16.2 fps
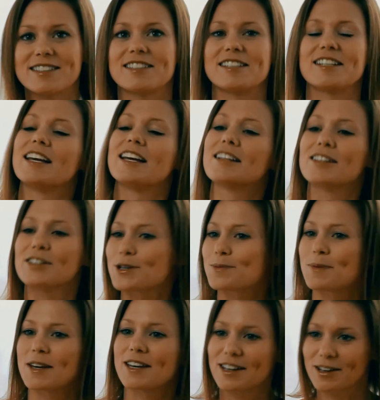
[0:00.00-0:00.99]
it's an
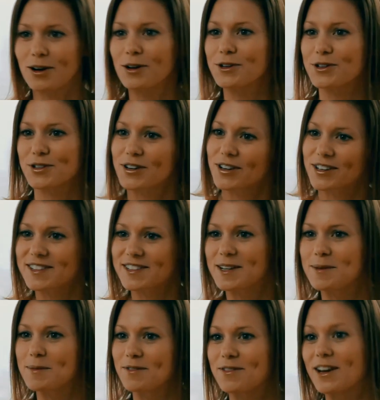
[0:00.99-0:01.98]
English-speaking culture, it's
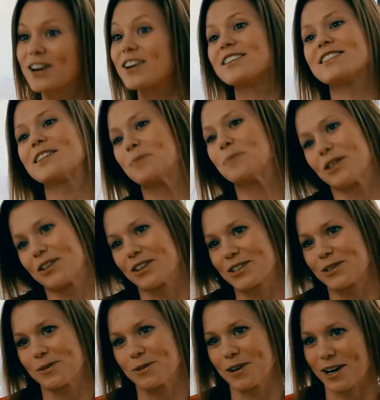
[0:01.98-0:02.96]
going to be very similar
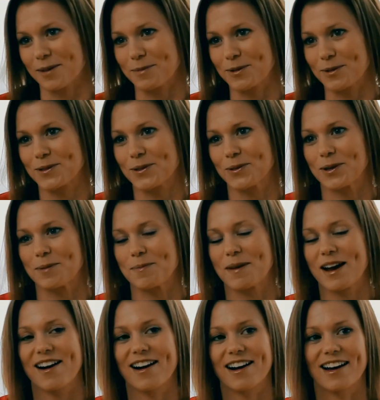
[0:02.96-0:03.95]
to what I'm used to in
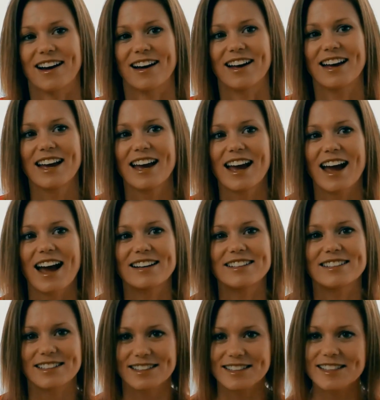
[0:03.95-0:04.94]
America.
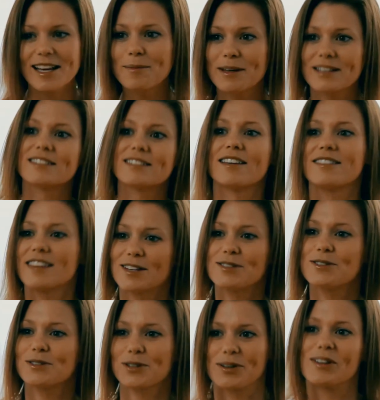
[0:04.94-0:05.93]
And to some extent,
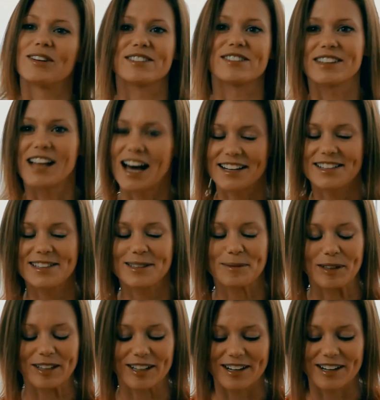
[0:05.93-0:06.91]
that's true. There's a lot of
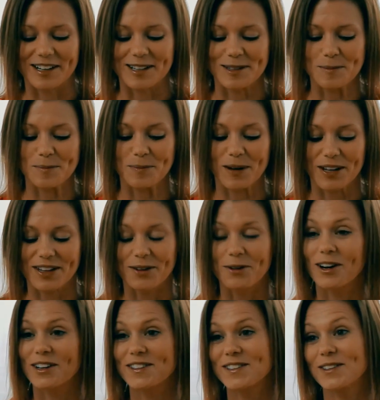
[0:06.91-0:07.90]
similarities, but there
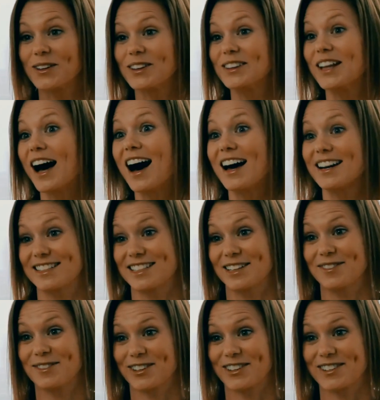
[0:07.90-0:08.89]
were also a lot of
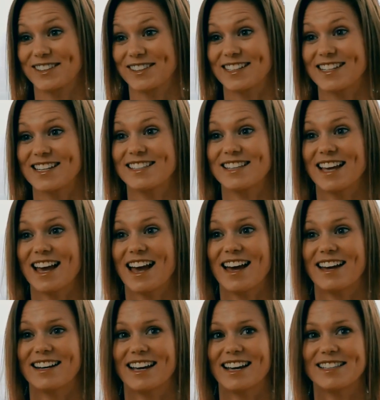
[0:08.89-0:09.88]
differences.
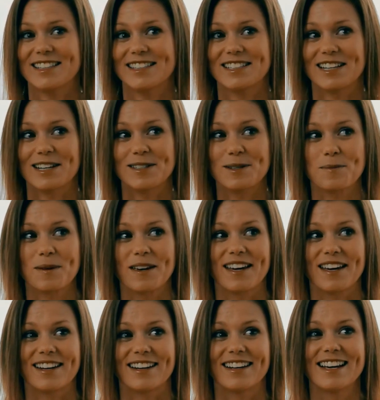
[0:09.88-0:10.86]
And it's just
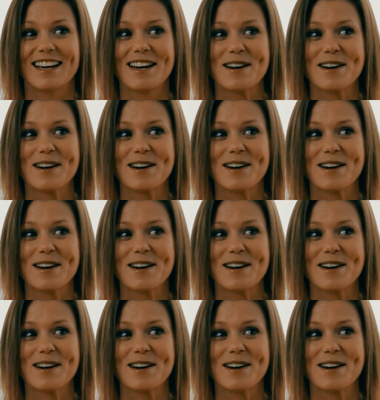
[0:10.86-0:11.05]
been